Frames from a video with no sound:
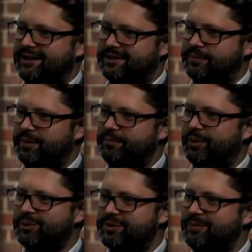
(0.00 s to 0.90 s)
This has been
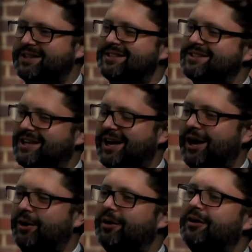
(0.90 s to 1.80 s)
Paul Smith,
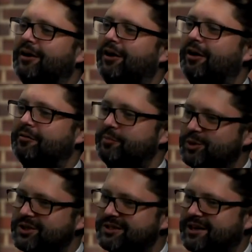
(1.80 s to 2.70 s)
CEO of
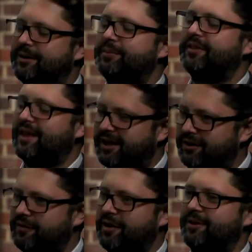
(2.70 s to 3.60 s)
Morses Club. Thank
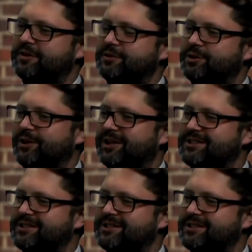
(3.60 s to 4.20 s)
you very much for joining